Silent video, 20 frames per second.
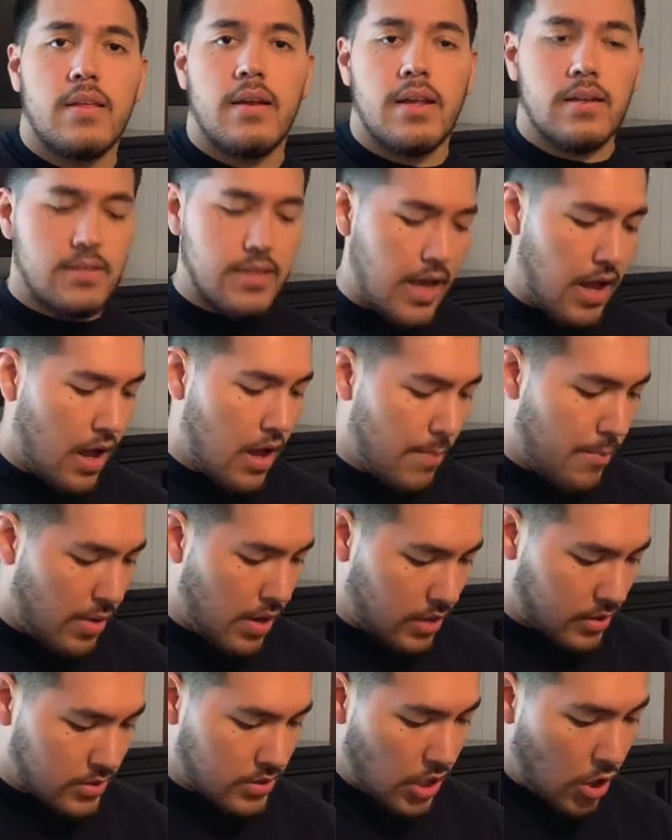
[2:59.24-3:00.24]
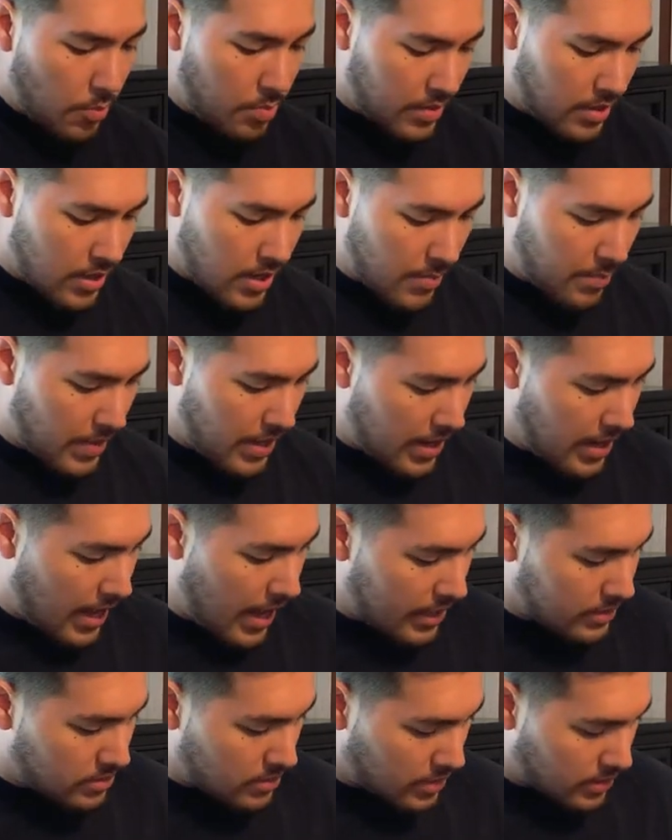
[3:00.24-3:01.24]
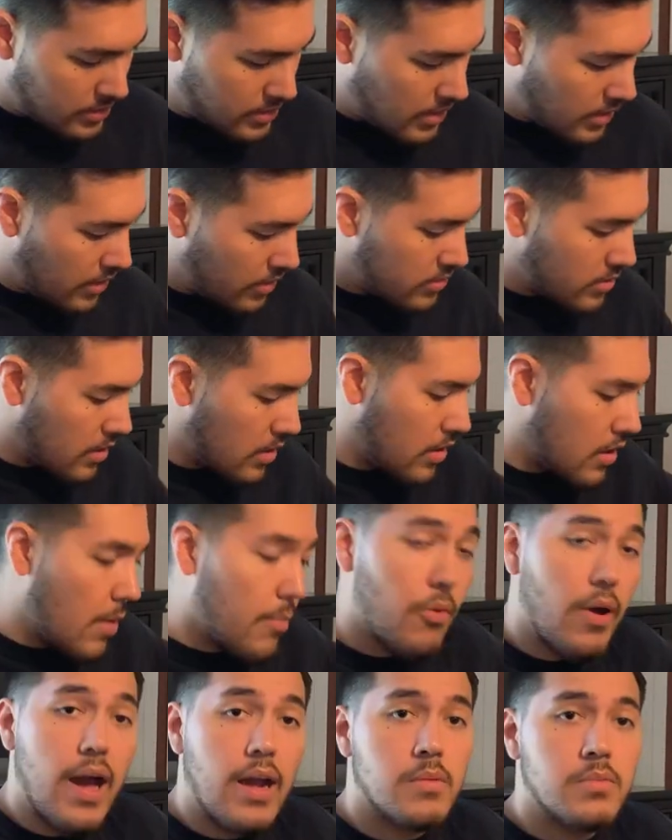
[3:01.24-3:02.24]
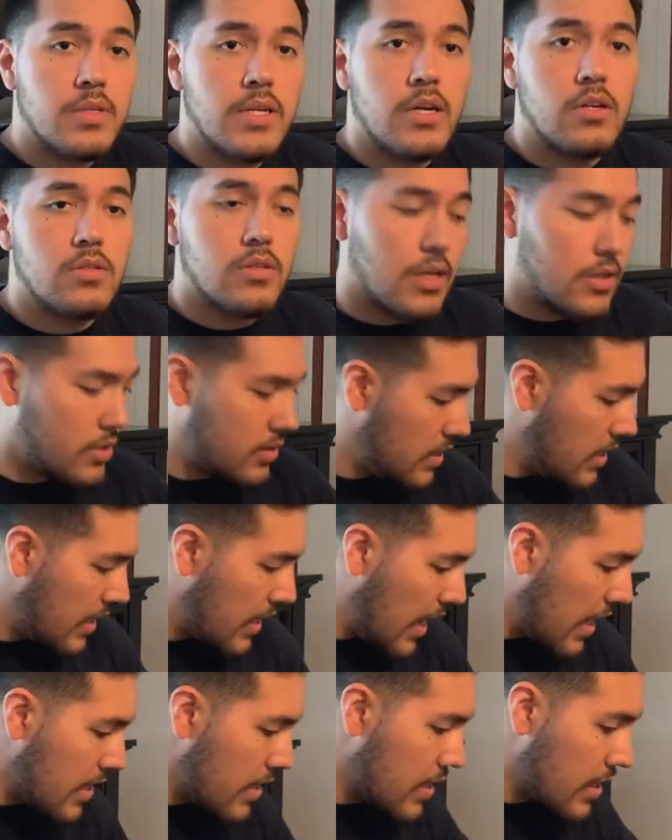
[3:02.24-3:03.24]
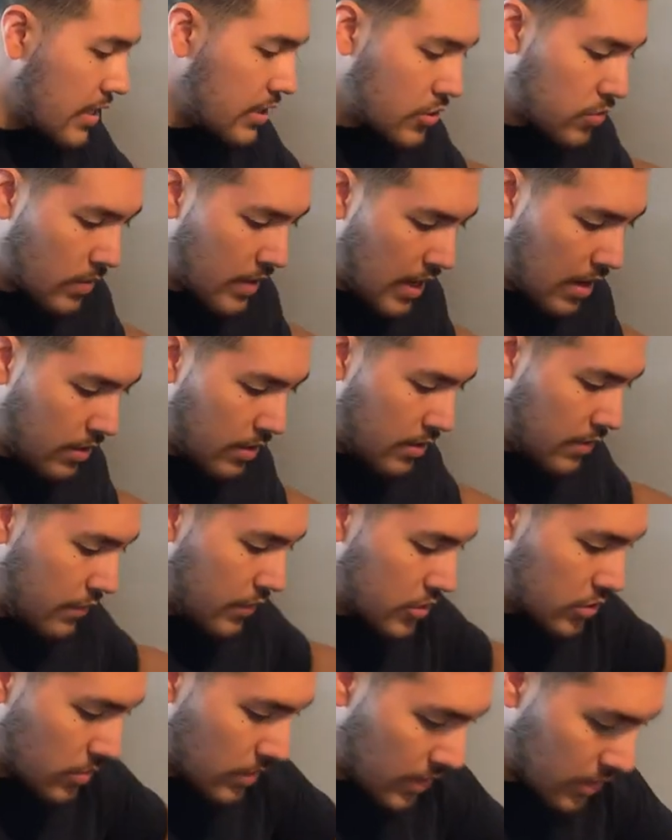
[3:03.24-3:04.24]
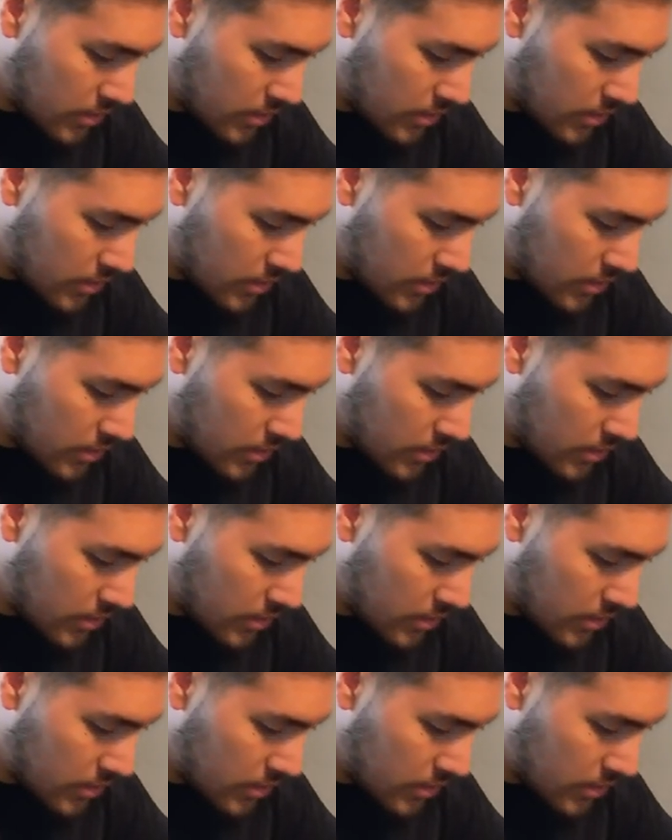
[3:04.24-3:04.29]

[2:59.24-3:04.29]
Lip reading: the next box opened up, and as you can see, there's a couple items in here, so I'll just take each one out individually